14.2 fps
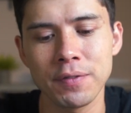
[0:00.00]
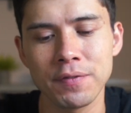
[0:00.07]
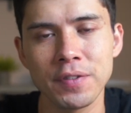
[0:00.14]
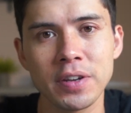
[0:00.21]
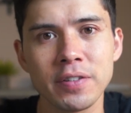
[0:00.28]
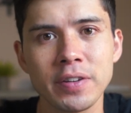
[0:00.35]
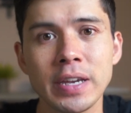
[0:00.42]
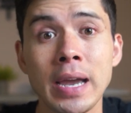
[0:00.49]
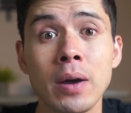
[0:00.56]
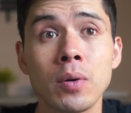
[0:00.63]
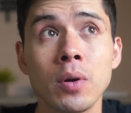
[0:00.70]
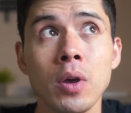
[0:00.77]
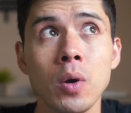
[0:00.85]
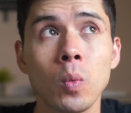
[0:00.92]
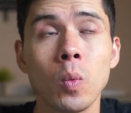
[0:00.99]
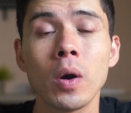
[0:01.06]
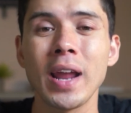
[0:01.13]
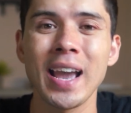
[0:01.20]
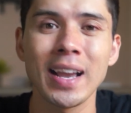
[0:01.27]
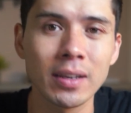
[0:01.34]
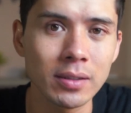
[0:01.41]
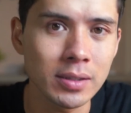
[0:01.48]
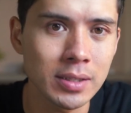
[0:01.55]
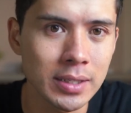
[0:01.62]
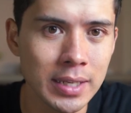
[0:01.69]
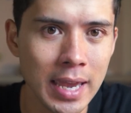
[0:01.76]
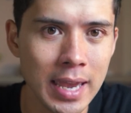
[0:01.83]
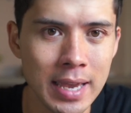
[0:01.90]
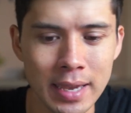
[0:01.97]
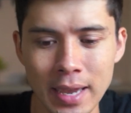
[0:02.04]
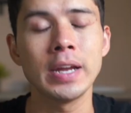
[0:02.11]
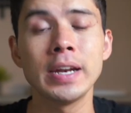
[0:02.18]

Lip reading: figuring out what angle to take.